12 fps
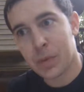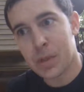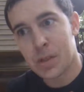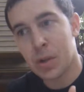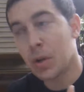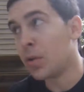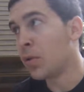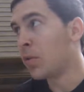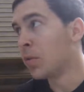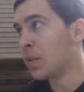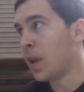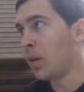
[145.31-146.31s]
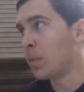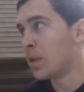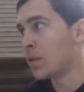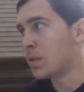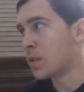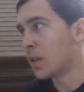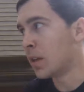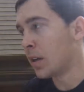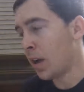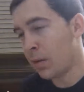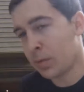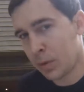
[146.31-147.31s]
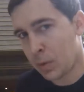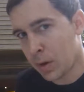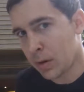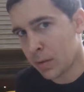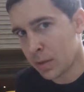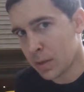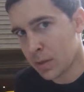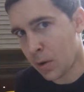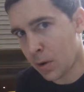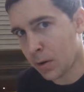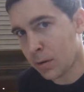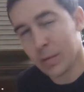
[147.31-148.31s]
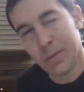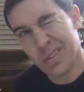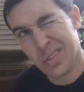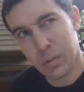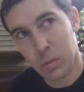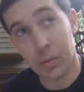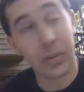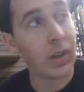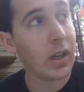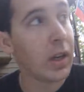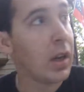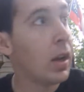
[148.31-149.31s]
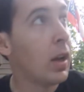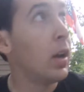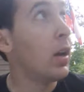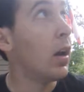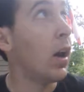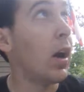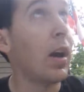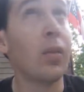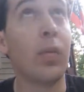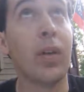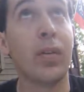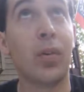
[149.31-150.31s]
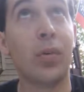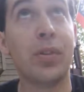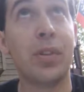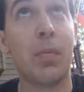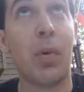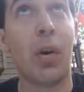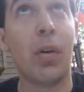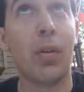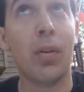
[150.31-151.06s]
so that'll be interesting. I really want to do in this car. We'll see how the weather holds tomorrow or